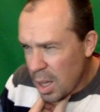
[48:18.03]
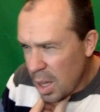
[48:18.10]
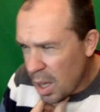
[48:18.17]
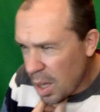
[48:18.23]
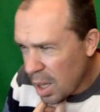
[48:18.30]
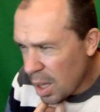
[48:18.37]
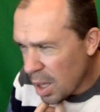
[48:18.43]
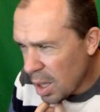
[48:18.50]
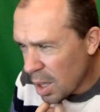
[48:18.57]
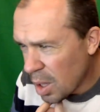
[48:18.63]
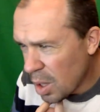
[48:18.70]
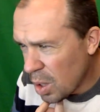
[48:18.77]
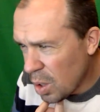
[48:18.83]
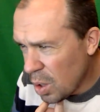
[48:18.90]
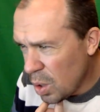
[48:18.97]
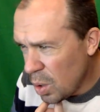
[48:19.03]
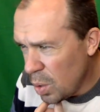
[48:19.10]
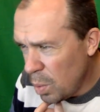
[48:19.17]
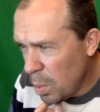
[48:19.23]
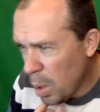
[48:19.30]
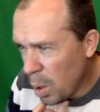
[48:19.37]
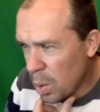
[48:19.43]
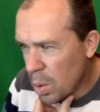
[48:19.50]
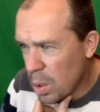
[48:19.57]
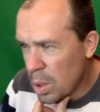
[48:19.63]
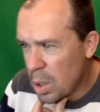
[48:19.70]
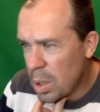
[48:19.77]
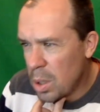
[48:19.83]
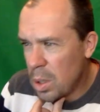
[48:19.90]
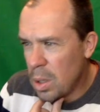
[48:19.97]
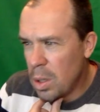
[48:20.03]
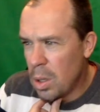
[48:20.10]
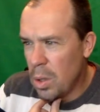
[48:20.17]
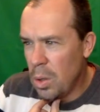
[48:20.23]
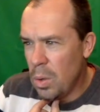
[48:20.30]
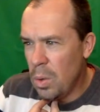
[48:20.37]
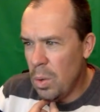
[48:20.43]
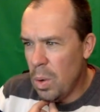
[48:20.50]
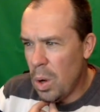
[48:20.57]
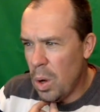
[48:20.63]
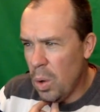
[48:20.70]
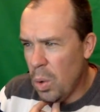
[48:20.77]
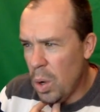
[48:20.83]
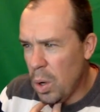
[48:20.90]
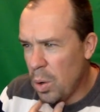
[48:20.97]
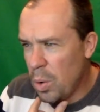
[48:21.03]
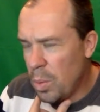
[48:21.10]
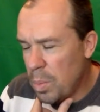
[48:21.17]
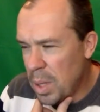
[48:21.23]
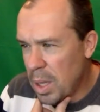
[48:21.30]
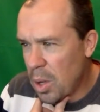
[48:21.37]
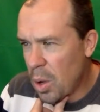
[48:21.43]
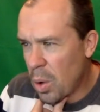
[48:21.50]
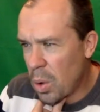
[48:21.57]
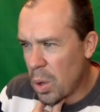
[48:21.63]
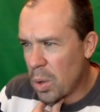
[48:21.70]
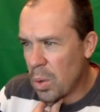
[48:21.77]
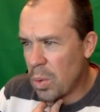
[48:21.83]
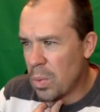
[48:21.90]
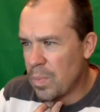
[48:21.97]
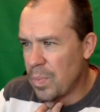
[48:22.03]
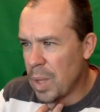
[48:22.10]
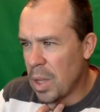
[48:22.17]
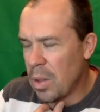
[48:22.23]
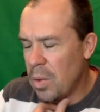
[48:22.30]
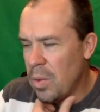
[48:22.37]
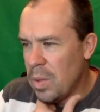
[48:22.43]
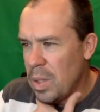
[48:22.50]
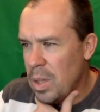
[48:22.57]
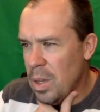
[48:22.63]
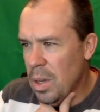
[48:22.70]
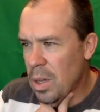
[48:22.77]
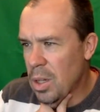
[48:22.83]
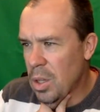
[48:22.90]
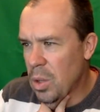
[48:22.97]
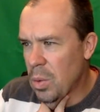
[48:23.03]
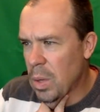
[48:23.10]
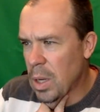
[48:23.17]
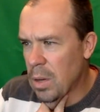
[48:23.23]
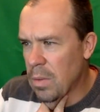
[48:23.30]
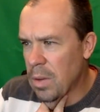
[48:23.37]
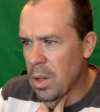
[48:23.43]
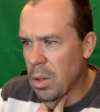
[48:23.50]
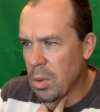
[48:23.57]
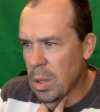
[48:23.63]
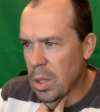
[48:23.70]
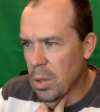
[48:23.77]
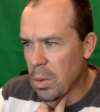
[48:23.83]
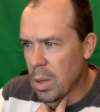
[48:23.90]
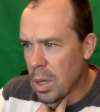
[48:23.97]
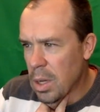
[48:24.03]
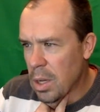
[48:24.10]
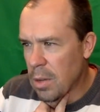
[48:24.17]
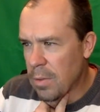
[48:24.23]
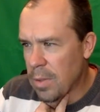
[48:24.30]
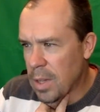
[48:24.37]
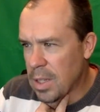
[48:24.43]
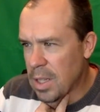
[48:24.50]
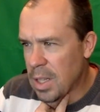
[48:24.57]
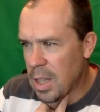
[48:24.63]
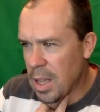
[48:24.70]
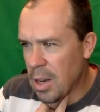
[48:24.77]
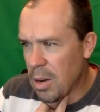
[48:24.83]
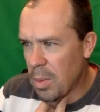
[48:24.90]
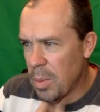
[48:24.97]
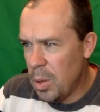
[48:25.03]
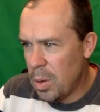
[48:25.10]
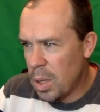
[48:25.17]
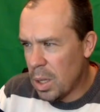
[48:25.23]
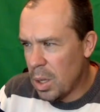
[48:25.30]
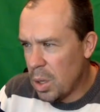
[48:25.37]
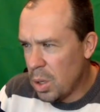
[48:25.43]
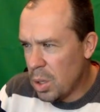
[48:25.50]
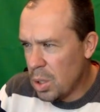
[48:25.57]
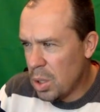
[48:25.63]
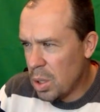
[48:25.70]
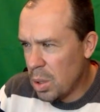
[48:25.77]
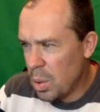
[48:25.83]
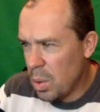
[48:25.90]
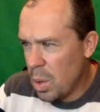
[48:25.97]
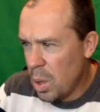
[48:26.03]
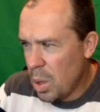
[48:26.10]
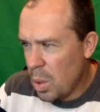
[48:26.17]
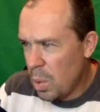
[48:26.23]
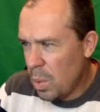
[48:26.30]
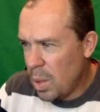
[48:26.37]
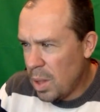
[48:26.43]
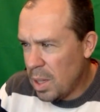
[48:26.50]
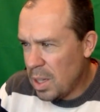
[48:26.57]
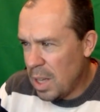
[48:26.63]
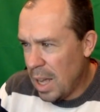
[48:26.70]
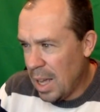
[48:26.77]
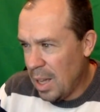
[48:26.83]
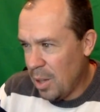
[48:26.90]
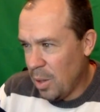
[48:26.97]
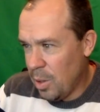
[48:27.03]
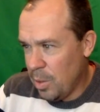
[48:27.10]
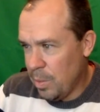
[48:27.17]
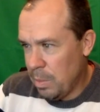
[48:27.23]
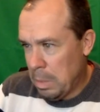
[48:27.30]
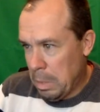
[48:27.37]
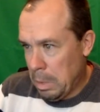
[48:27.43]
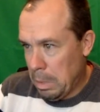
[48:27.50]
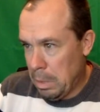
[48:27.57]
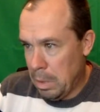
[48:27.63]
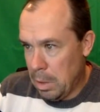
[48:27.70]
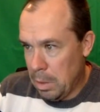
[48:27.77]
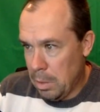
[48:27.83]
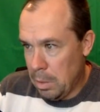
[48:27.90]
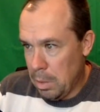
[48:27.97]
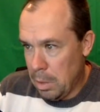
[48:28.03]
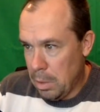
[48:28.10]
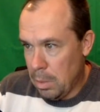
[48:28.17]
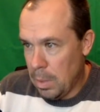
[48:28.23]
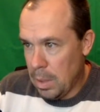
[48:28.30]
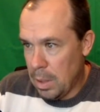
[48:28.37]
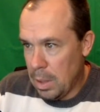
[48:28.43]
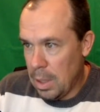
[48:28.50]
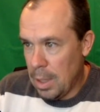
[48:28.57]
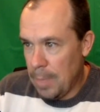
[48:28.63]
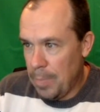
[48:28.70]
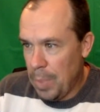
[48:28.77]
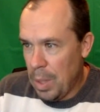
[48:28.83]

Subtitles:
Qoobo, Qooboo. I've always thought a U had to follow a Q. A fuzzy therapeutic cushion with a tail. Oh, I don't know about that.